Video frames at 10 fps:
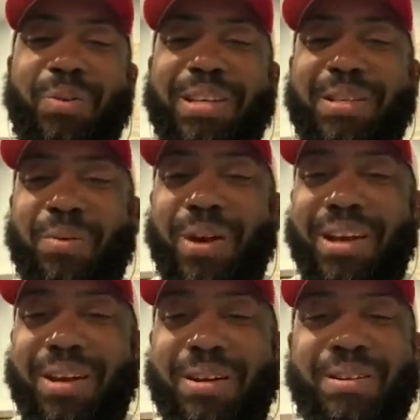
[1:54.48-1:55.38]
racing
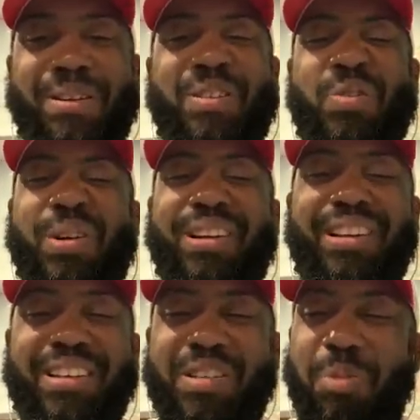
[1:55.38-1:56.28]
right here. The
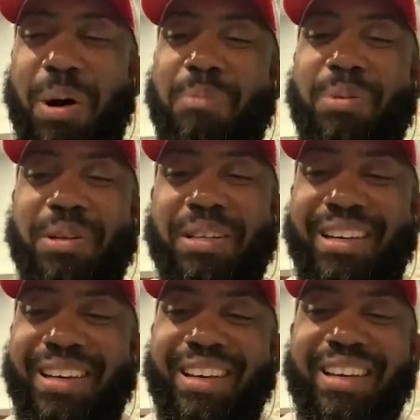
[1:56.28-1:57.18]
adrenaline is pumping.
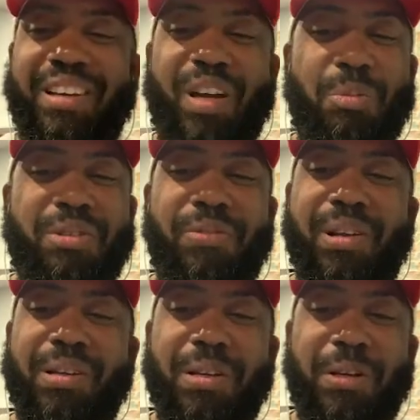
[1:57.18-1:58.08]
And I'm just
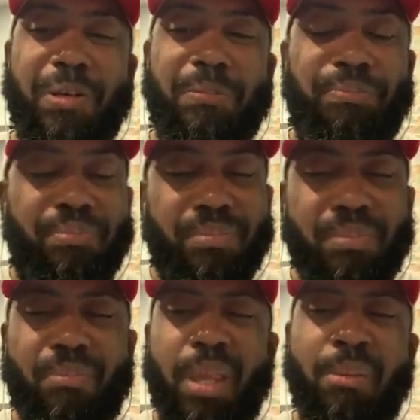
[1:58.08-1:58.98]
feeling good.
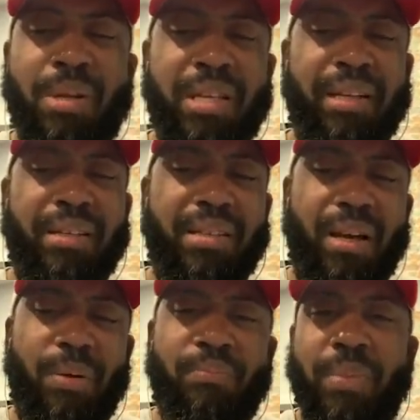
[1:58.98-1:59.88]
But check this
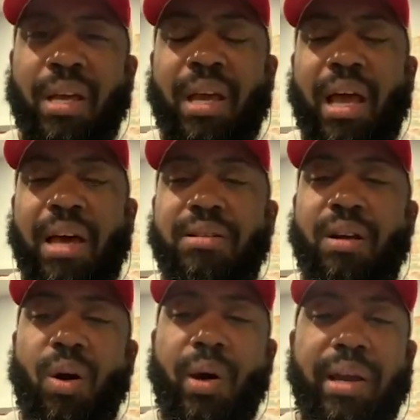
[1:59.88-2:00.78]
out. As a
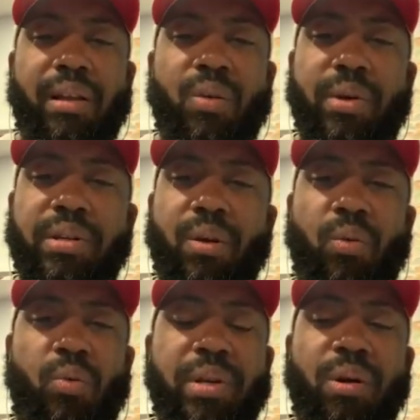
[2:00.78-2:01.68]
co-angler, when
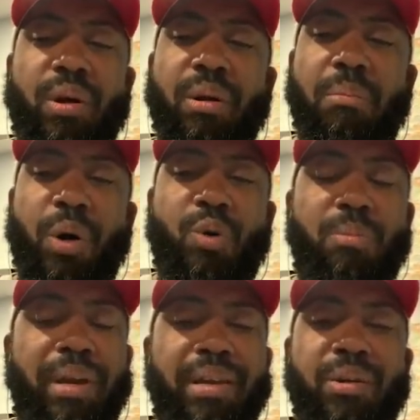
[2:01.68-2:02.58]
you're on a boat,
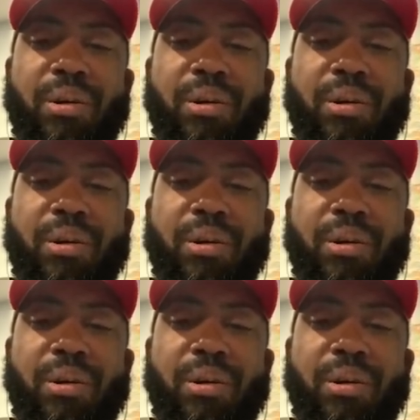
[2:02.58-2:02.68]
man, you're in